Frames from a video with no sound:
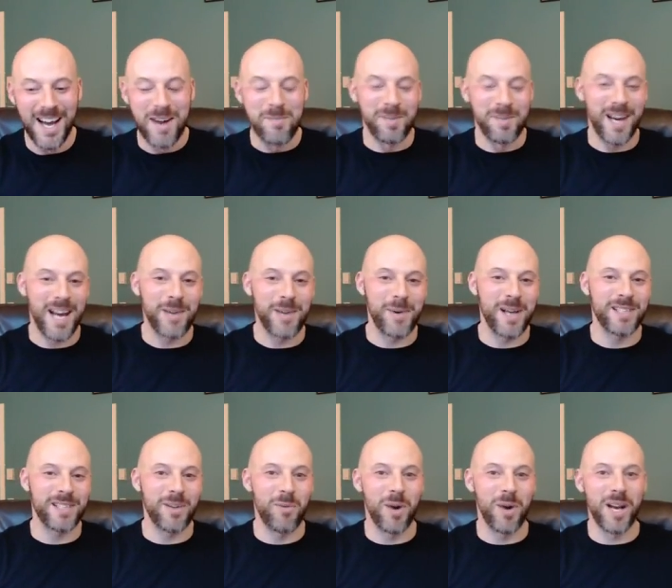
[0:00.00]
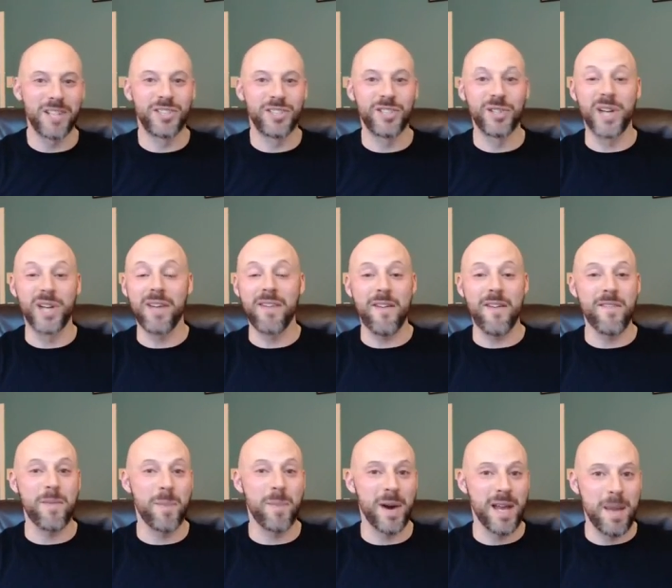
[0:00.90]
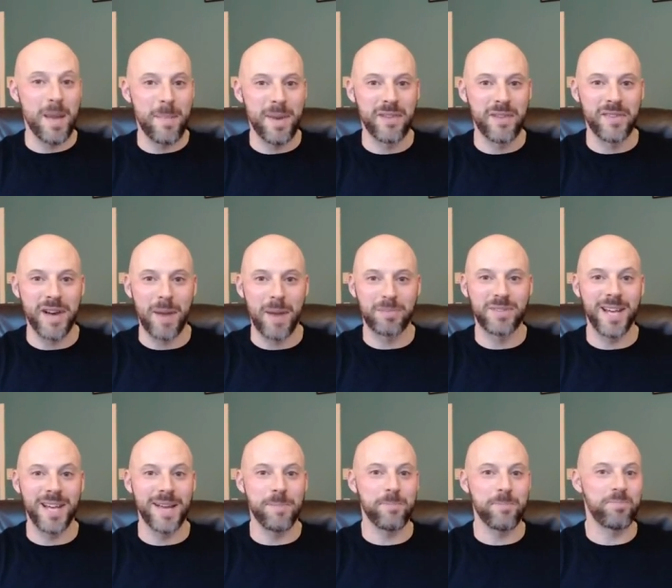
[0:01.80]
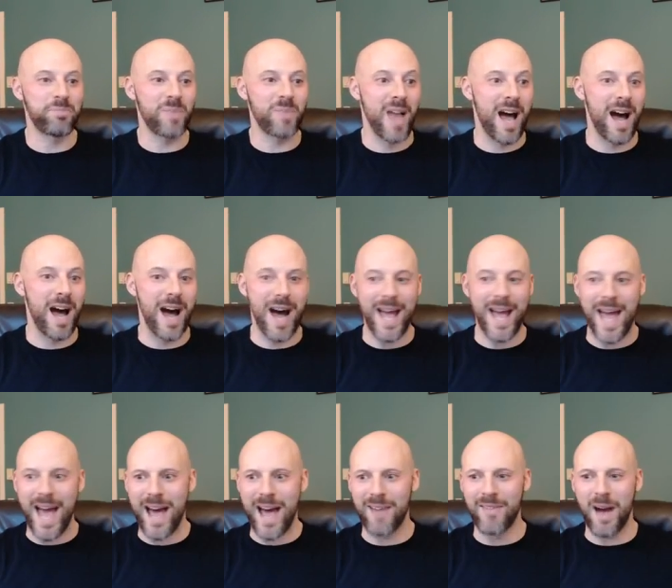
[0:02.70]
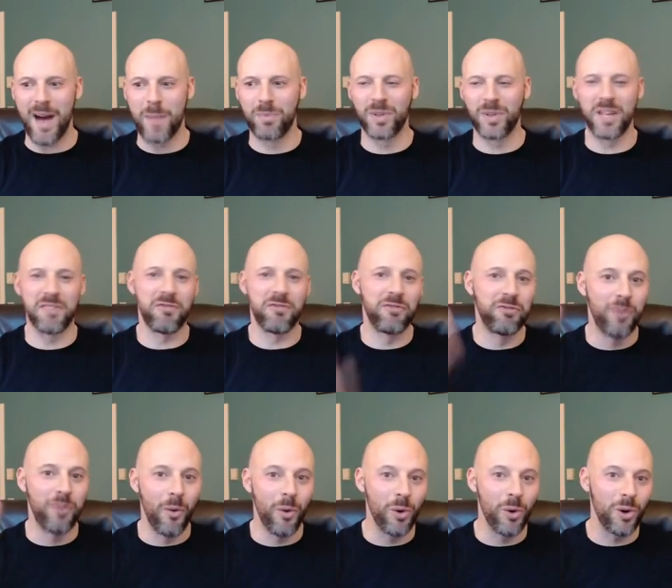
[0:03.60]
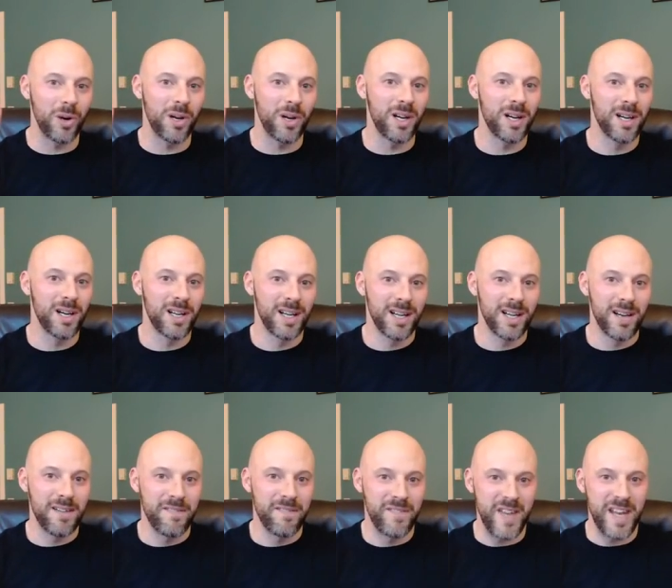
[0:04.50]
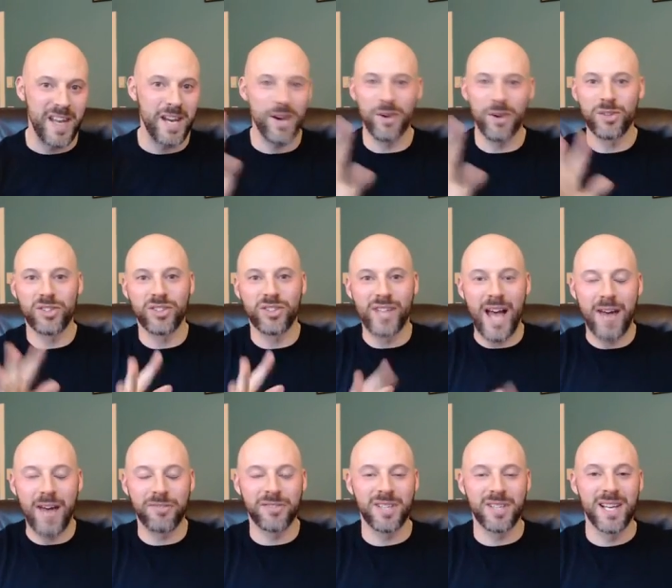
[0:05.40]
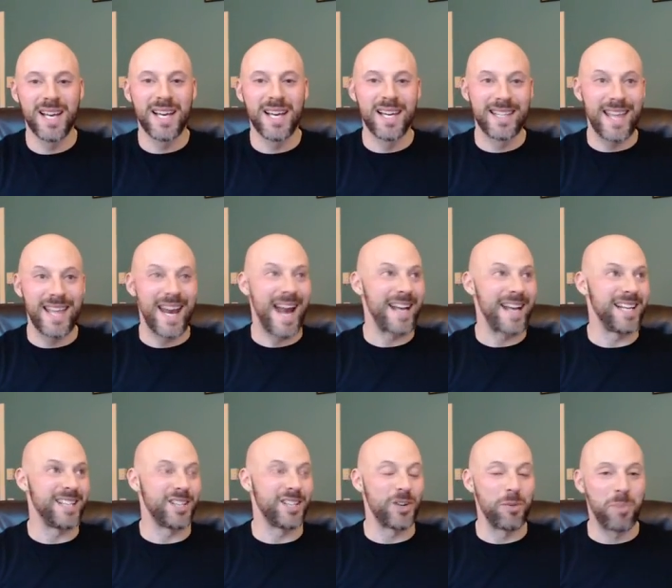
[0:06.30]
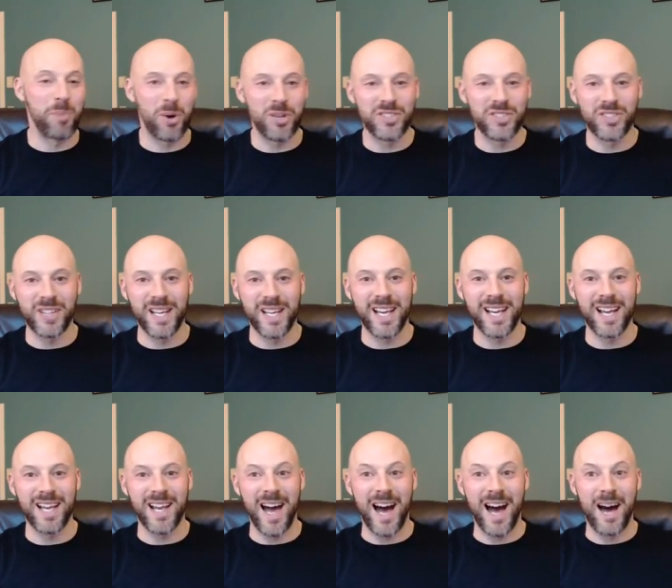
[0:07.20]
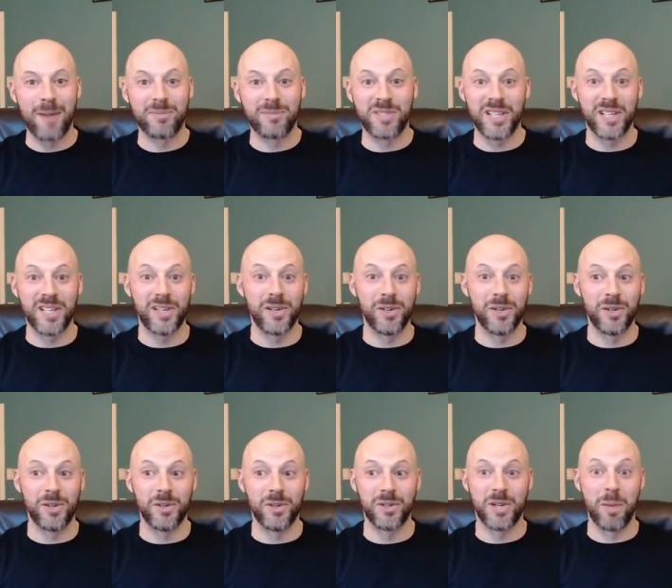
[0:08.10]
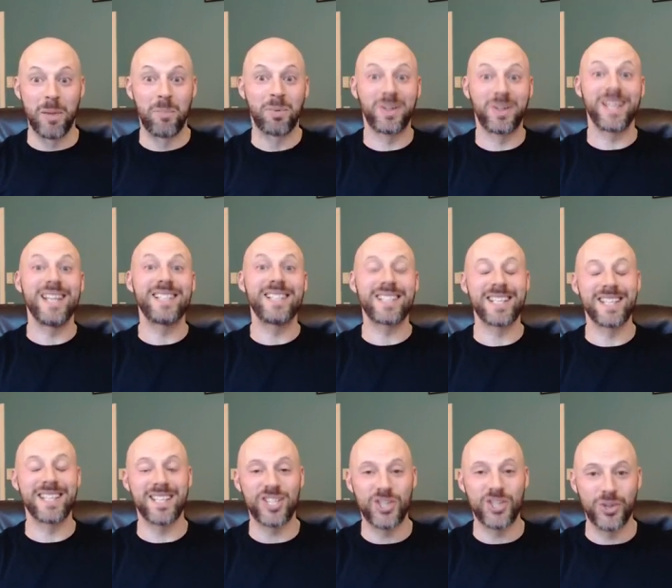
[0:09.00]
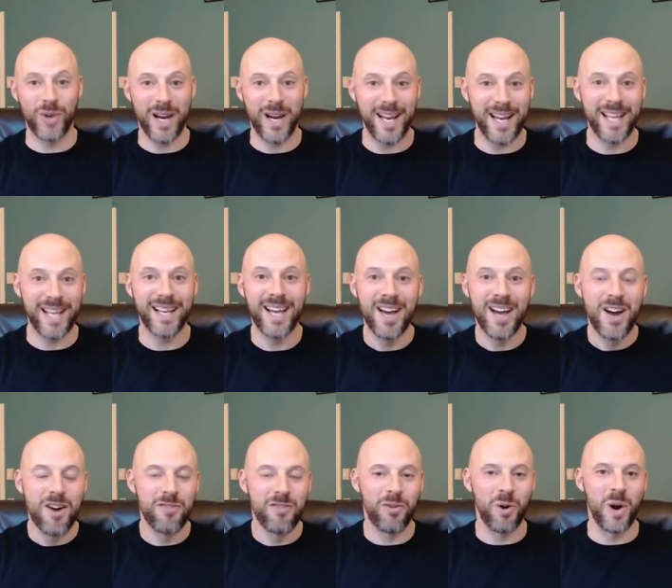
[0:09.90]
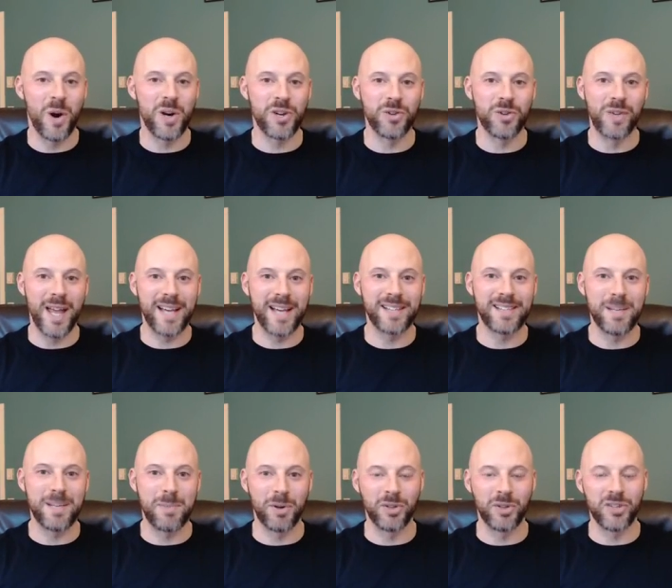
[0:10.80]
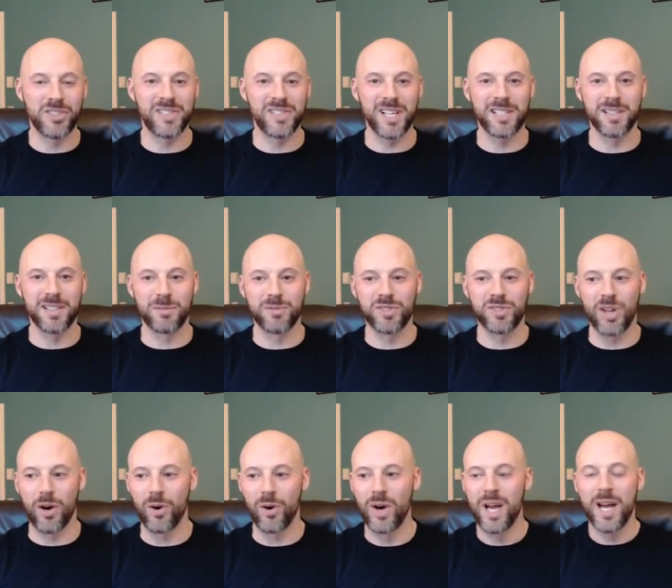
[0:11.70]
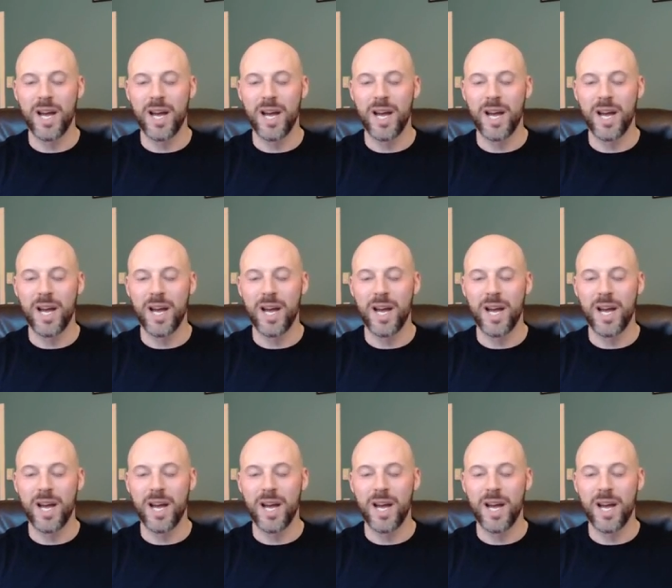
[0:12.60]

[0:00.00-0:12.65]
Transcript: But anyways, I wanted to give everybody a bit of an update. I have, I believe, 4 videos left that I need to do personally to complete the training for our new Legacy Builder system. So